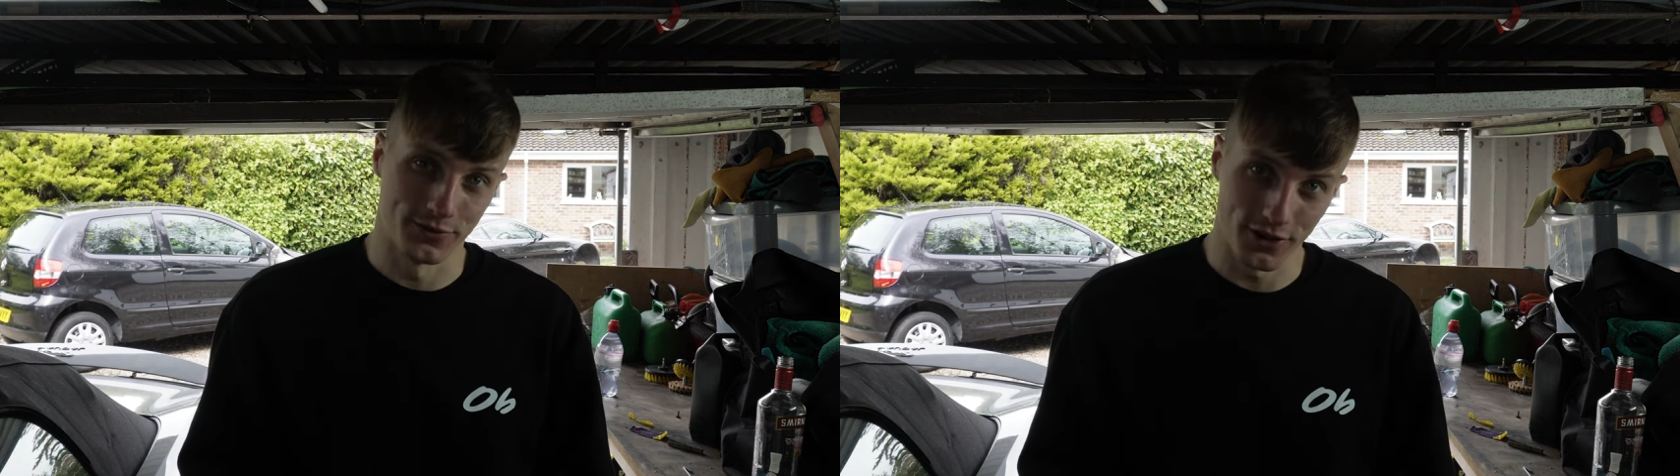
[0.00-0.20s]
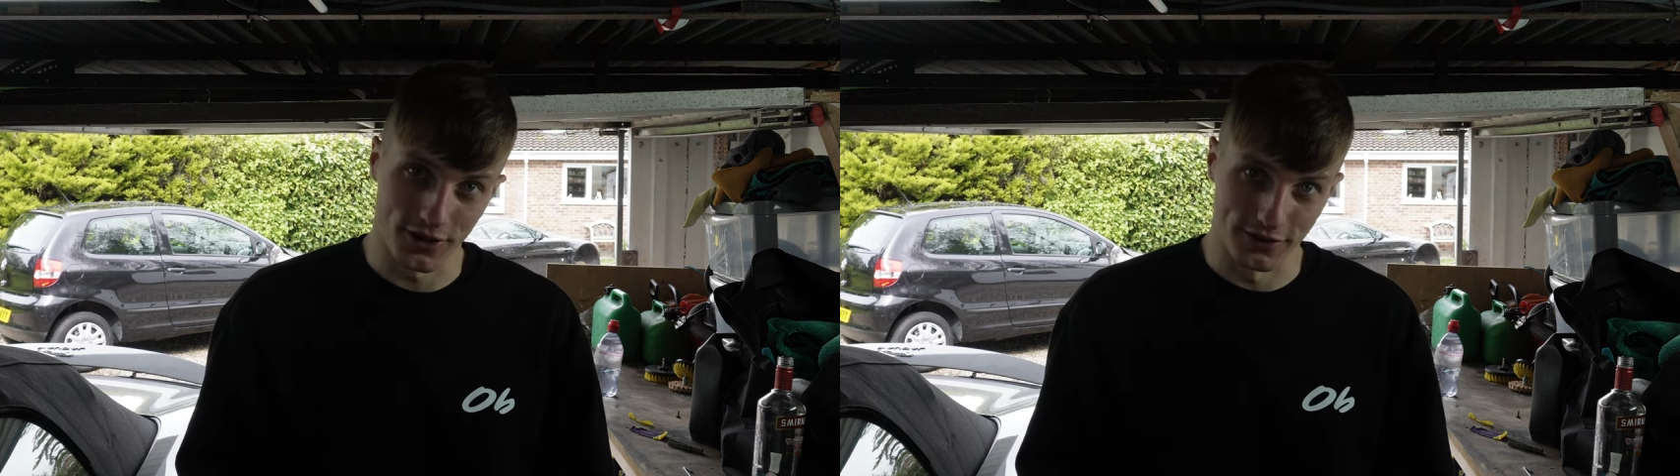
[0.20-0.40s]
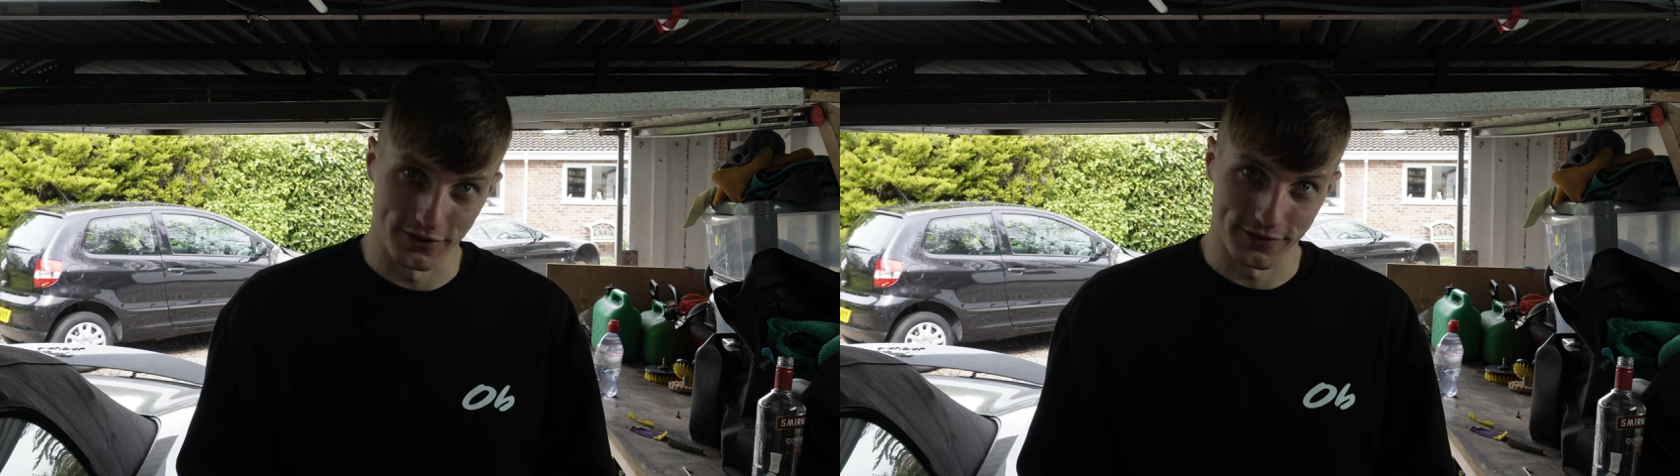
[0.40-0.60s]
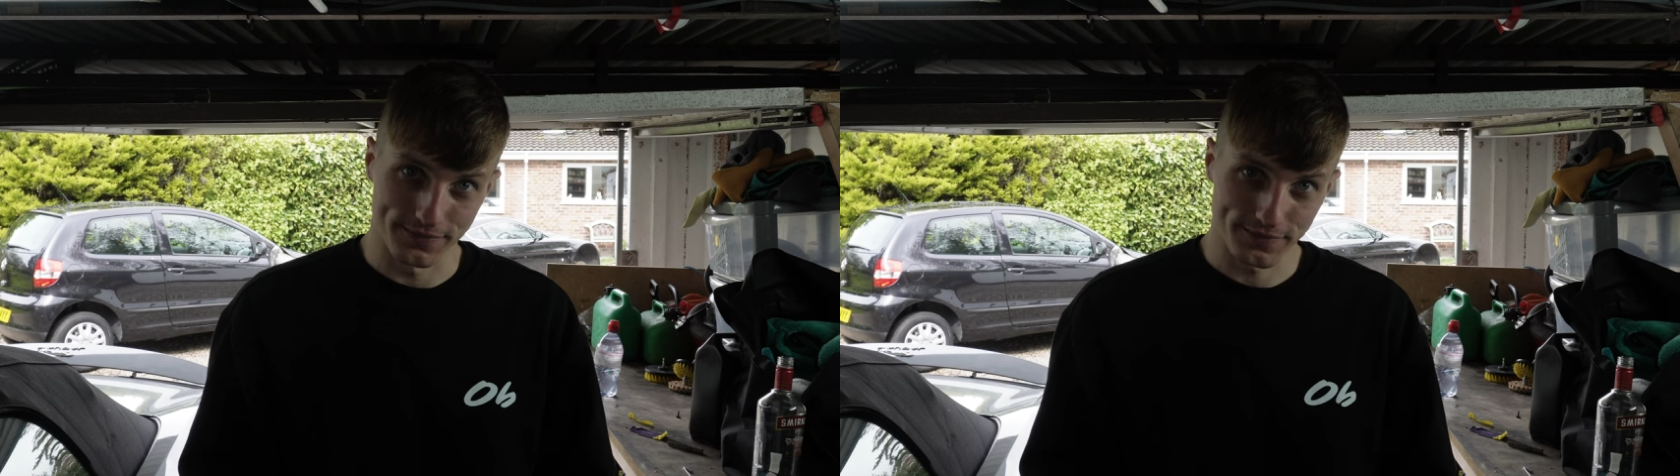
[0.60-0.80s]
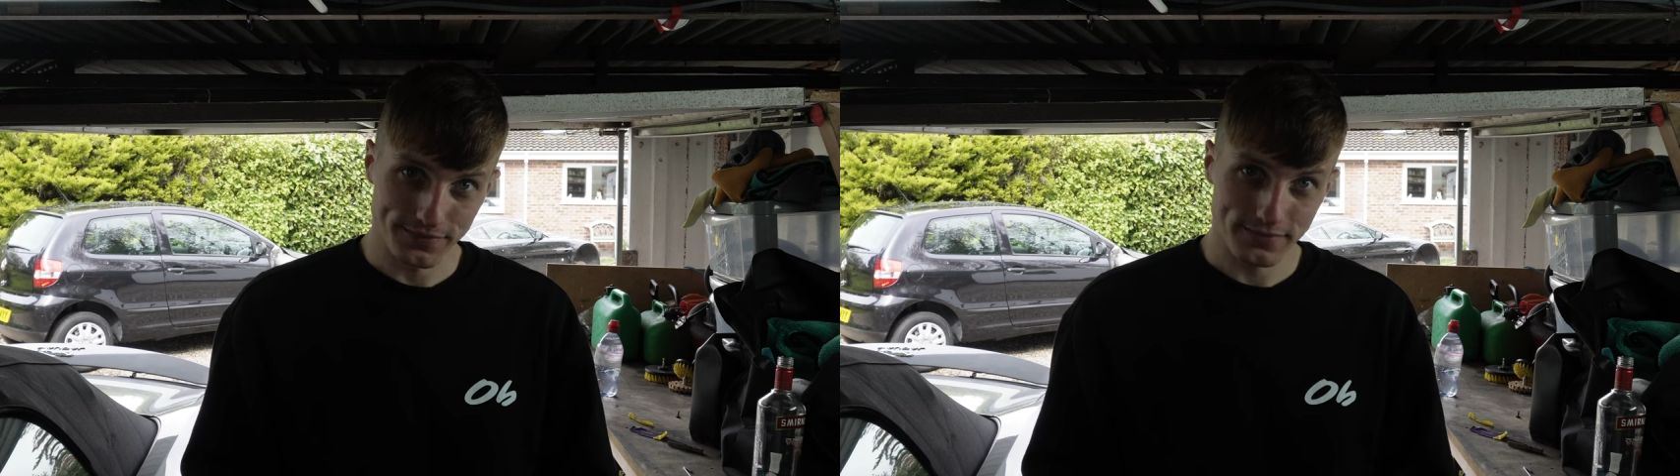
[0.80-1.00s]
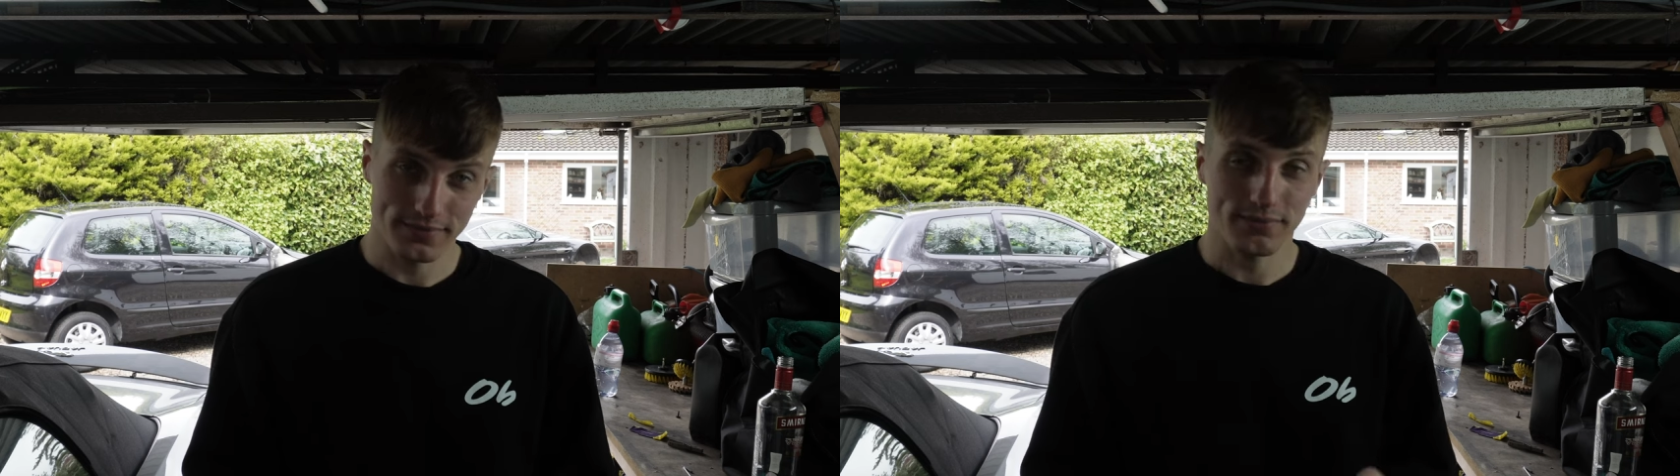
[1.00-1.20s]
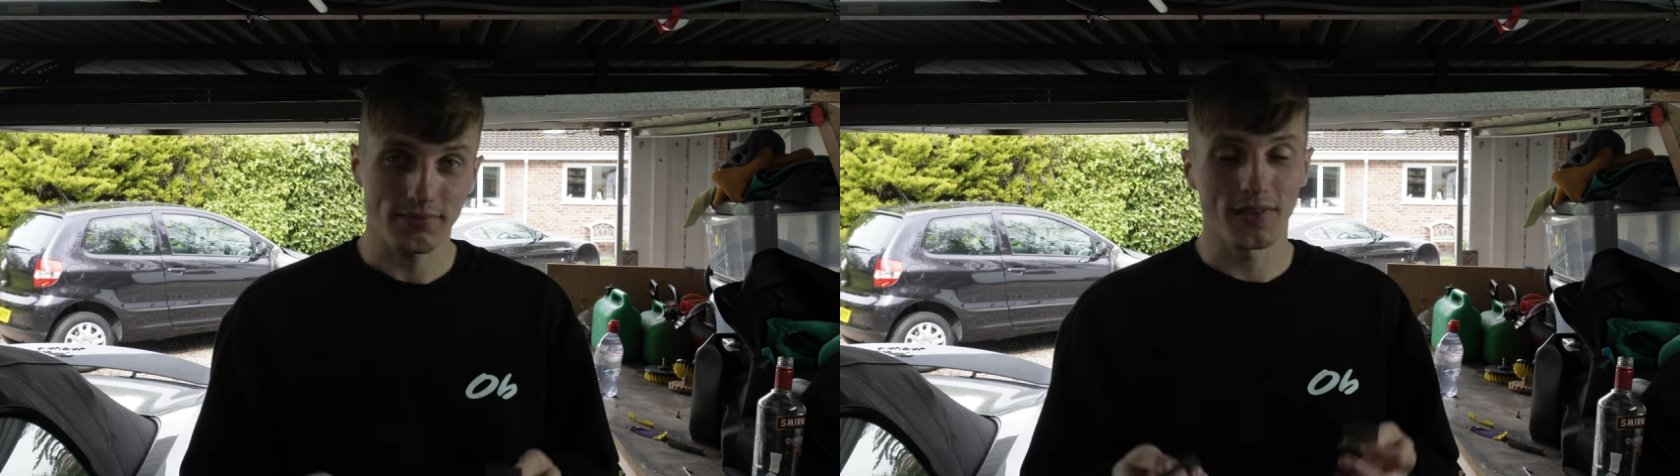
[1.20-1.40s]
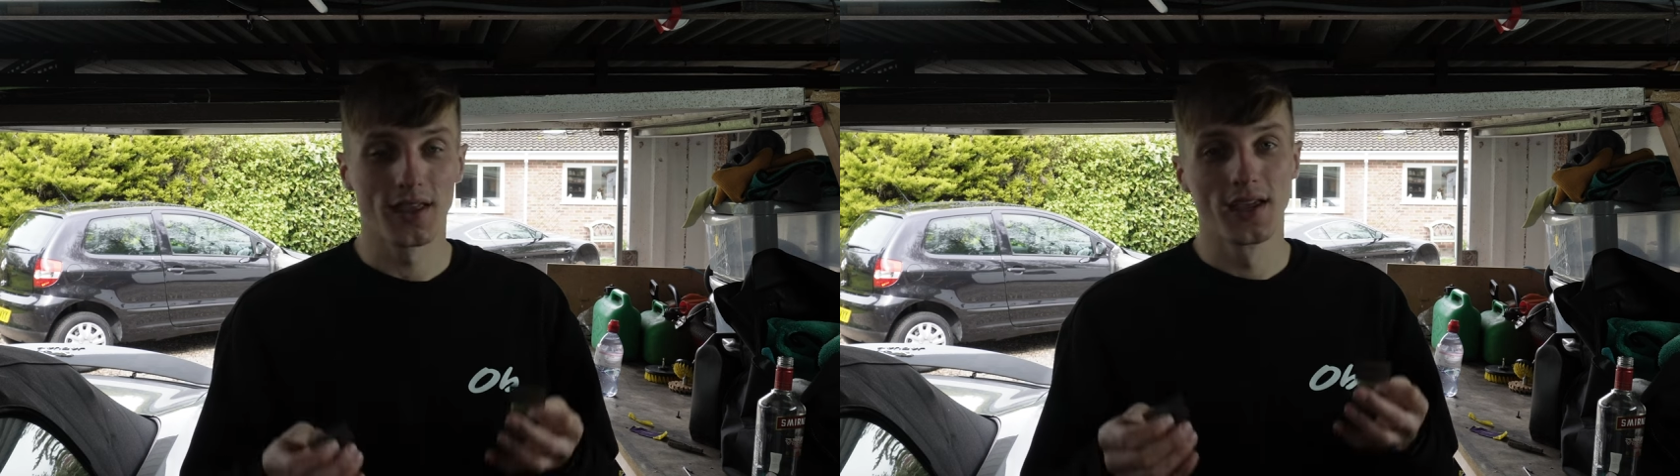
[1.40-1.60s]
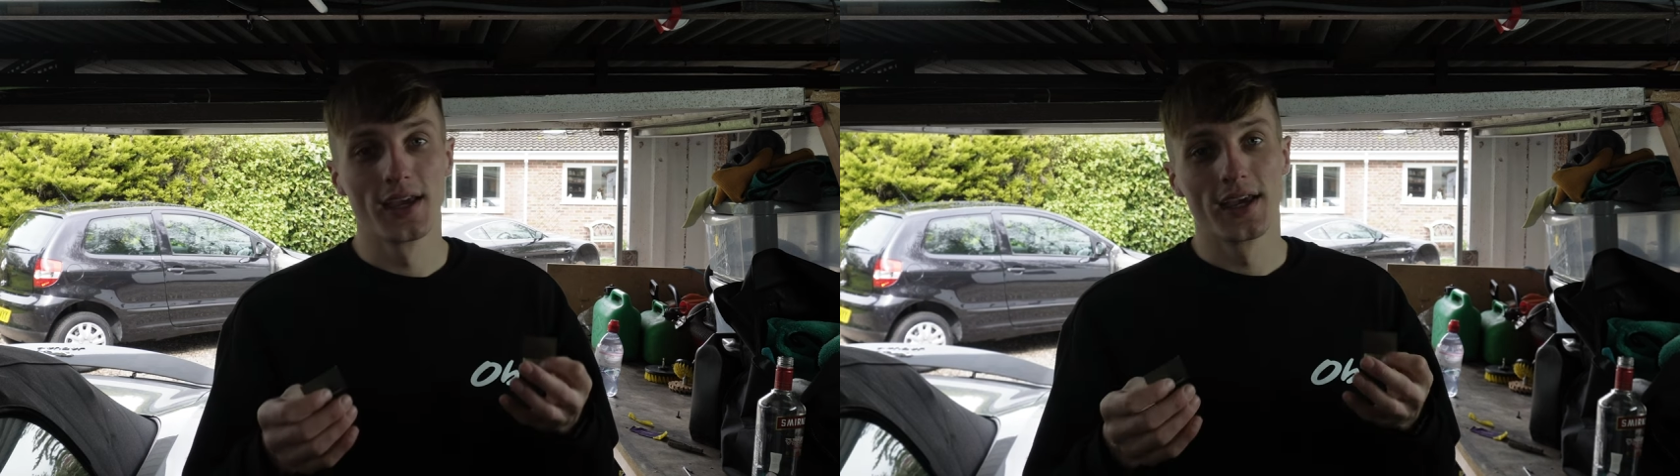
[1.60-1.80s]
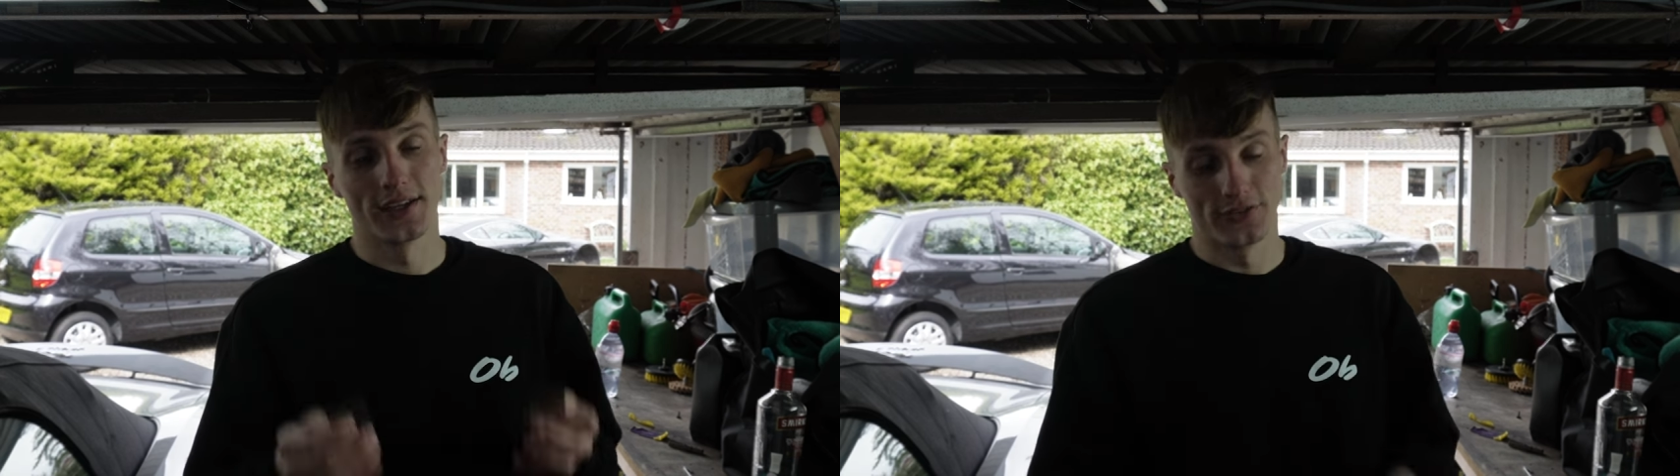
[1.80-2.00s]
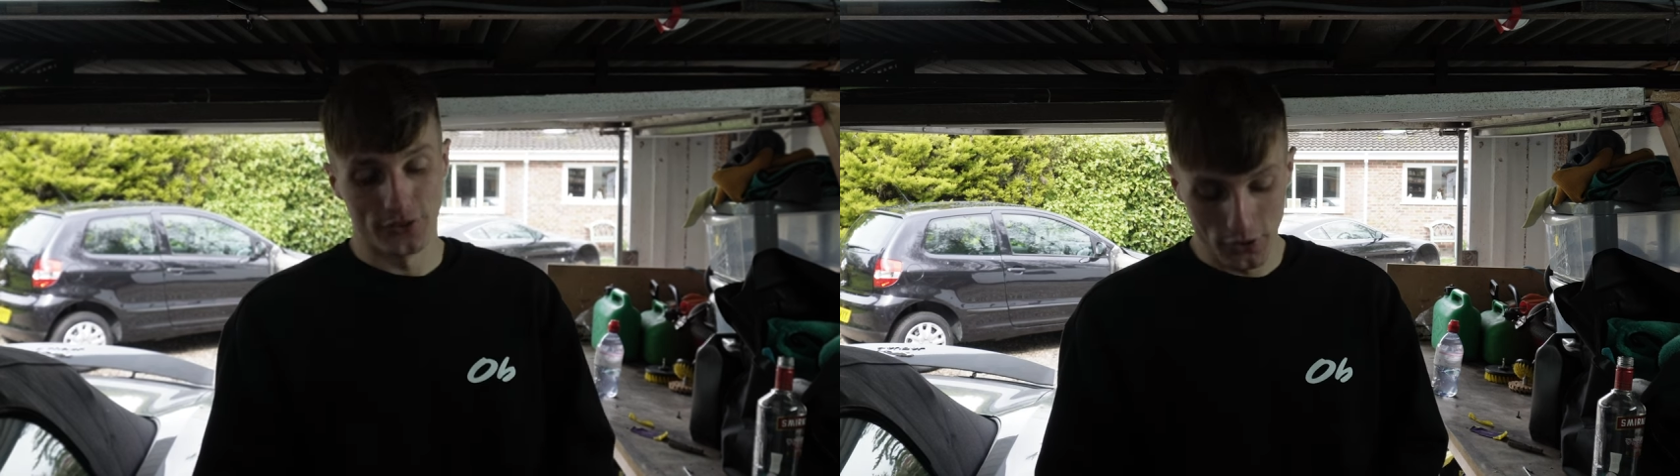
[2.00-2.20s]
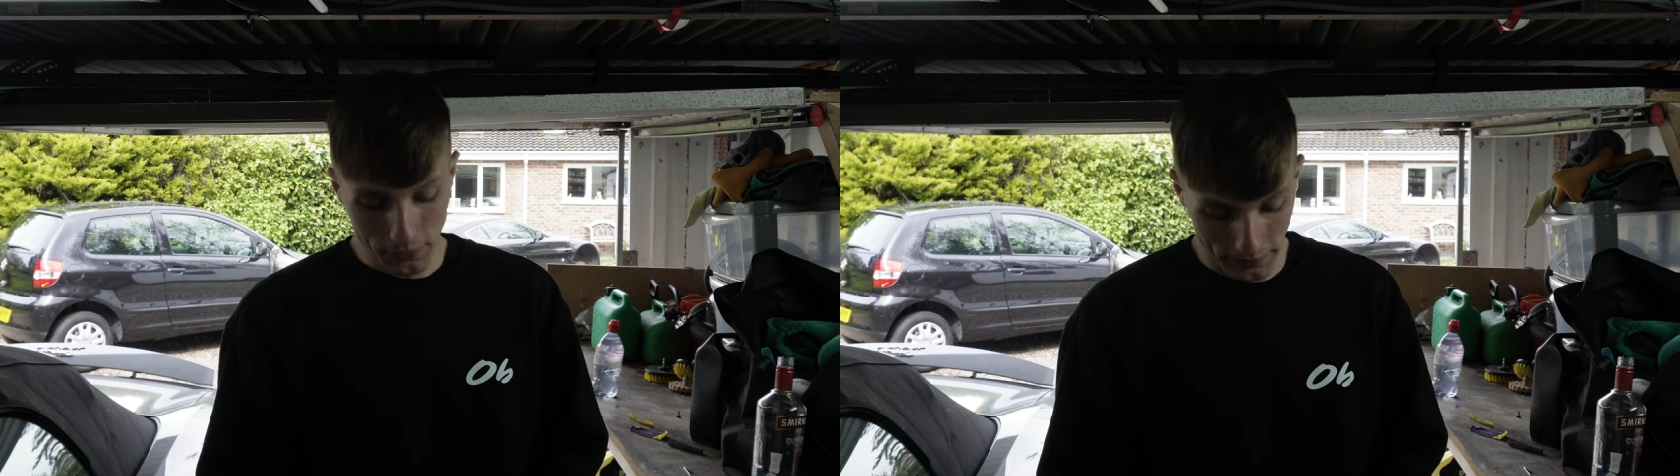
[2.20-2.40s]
size. It's too